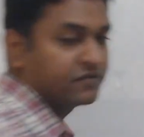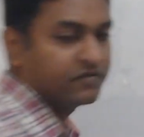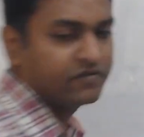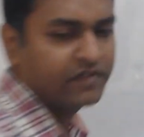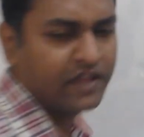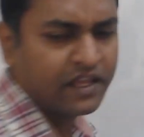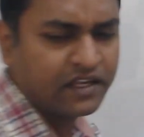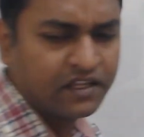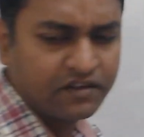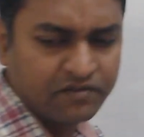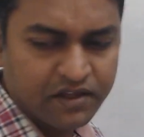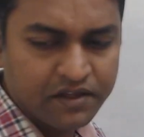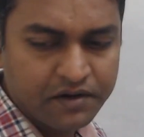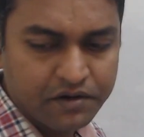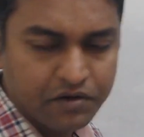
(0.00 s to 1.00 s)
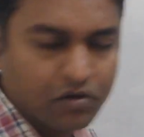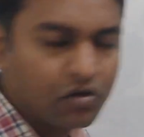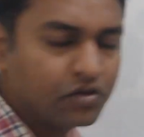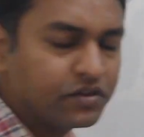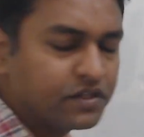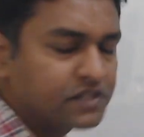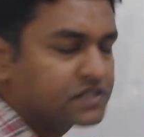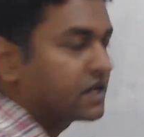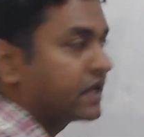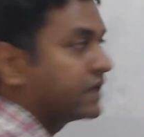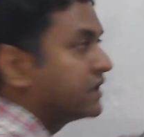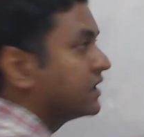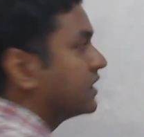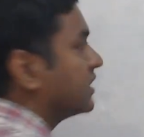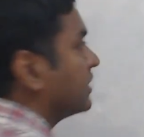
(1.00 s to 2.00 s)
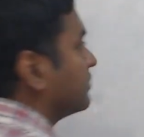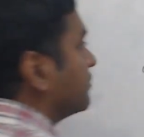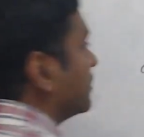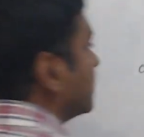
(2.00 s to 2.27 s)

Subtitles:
anywhere on this line AB.